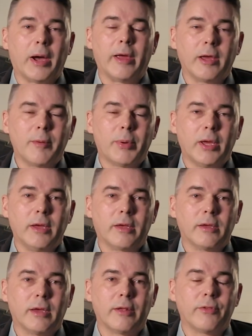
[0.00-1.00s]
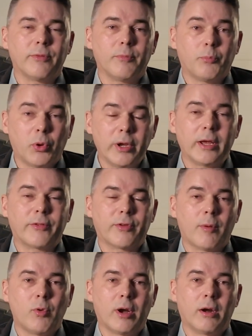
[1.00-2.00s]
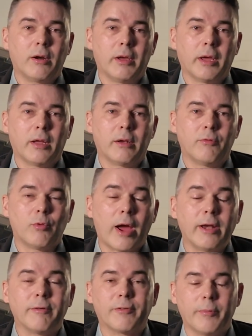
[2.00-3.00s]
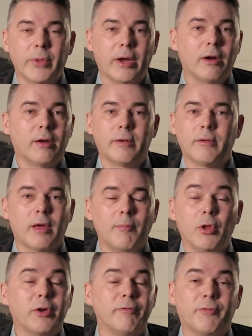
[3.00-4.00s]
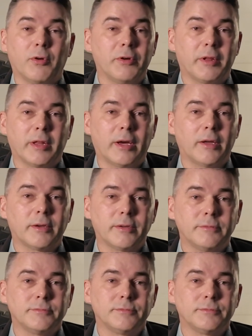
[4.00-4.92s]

buying a bike and putting it somewhere and riding from there, and I'm looking forward to that.